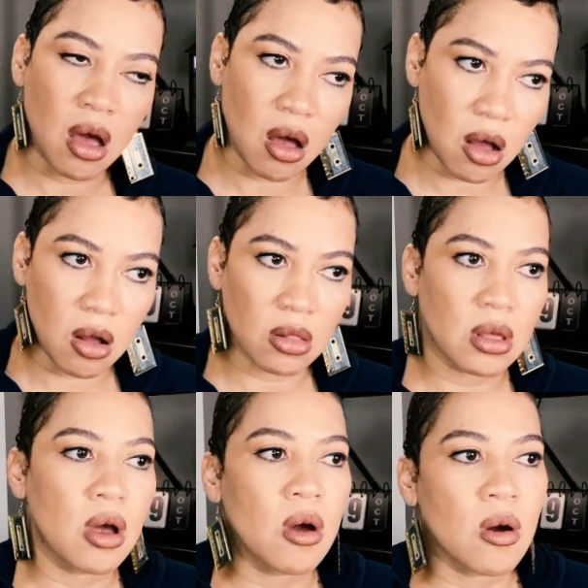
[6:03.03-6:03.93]
all
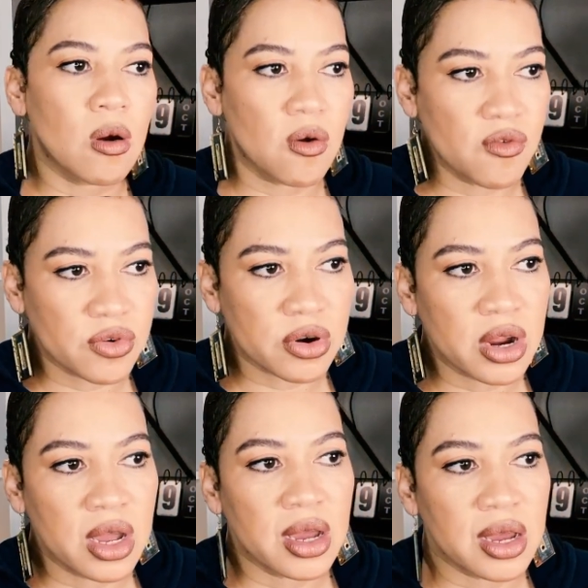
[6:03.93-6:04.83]
over
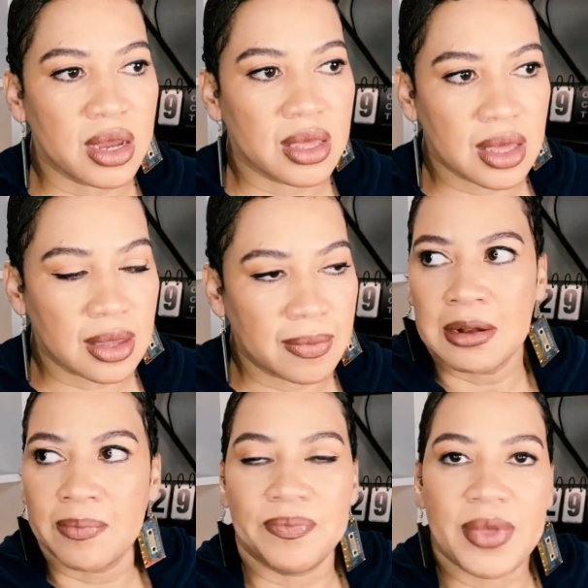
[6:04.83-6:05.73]
again.
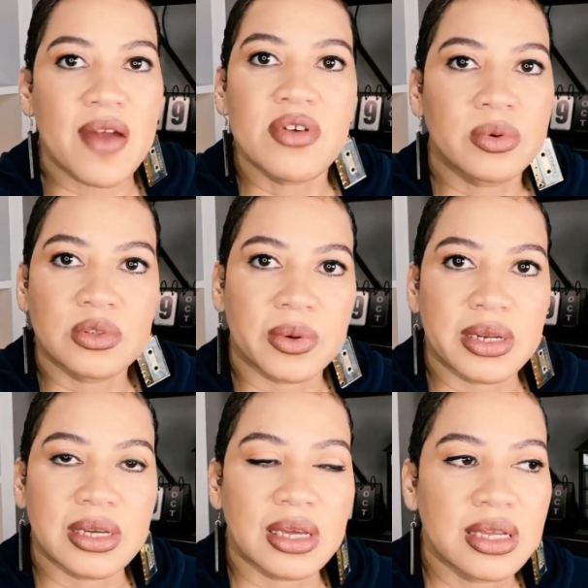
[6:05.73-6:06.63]
Everyone's
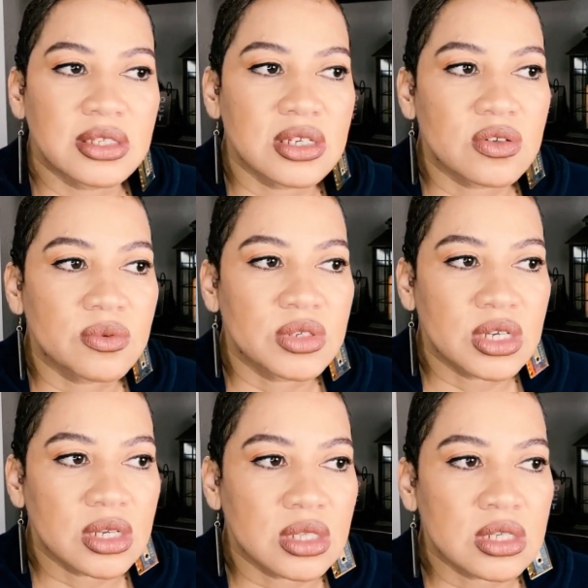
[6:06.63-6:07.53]
waiting. It's just
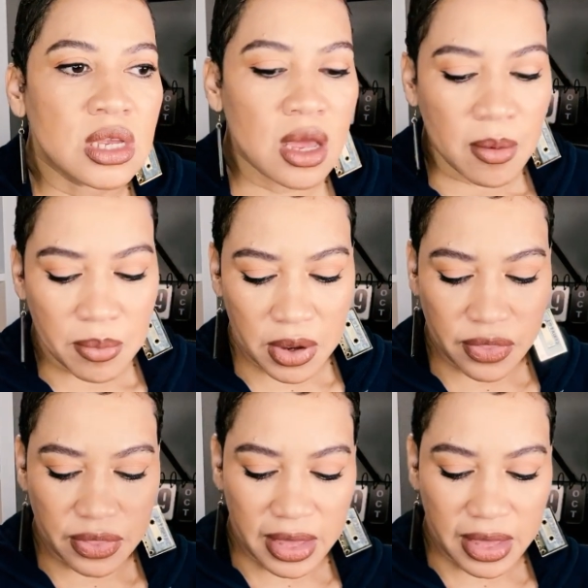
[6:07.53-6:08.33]
ridiculous. But the